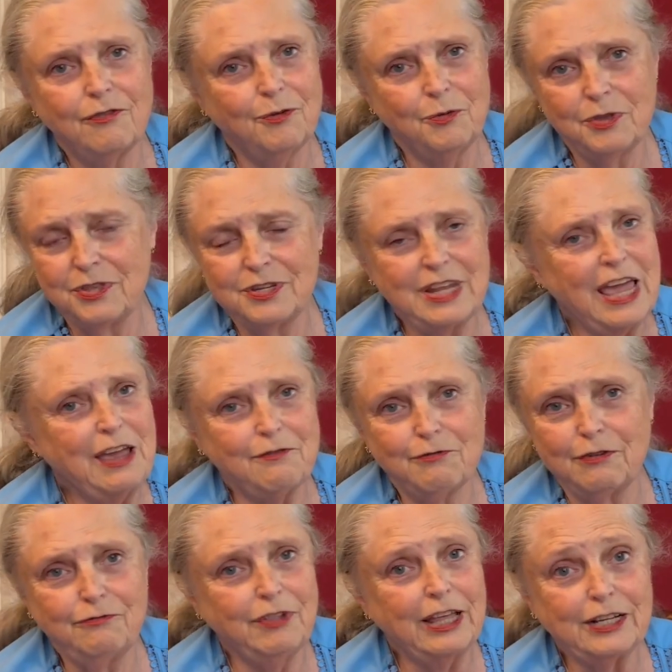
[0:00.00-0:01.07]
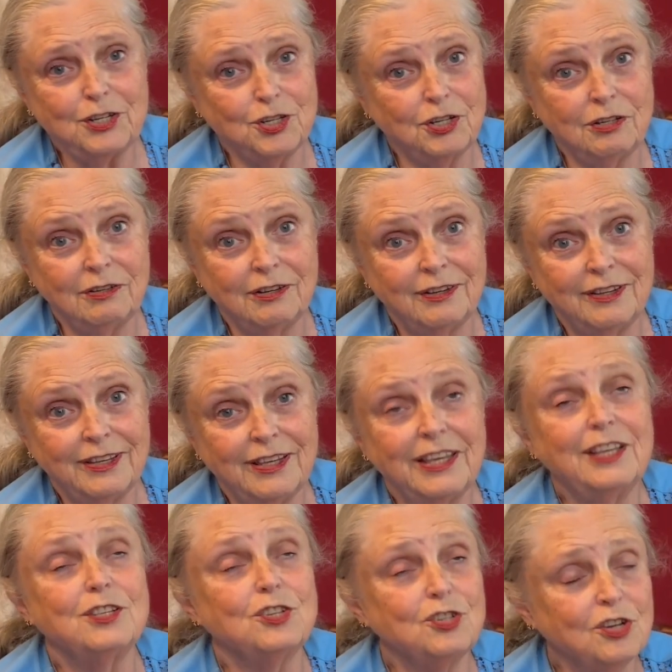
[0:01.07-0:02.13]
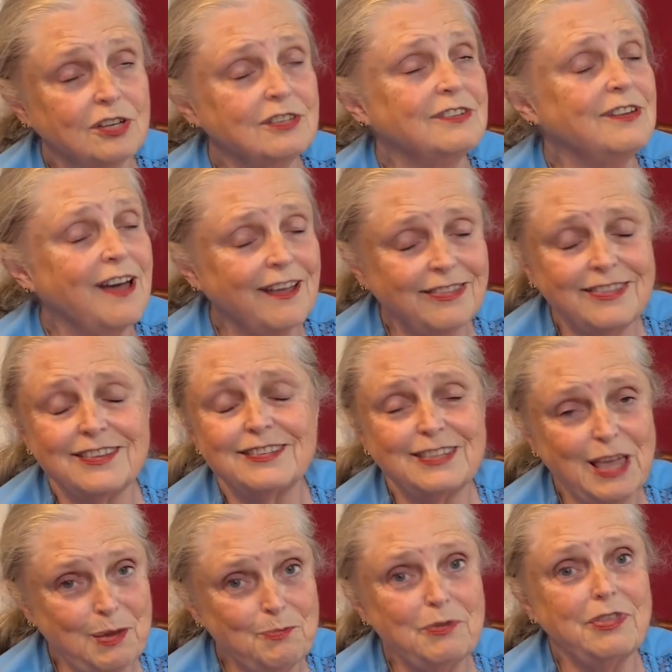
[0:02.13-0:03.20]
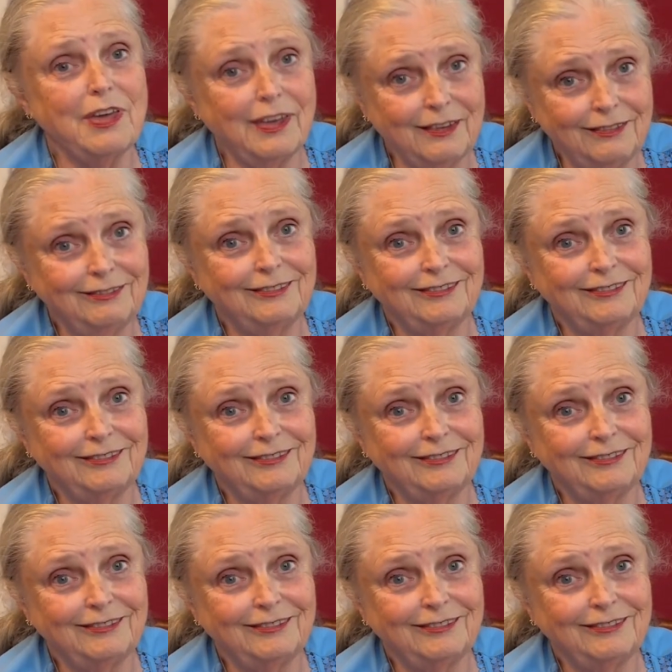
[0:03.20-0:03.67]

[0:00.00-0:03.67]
with a day of reflection. It's just not the same thing.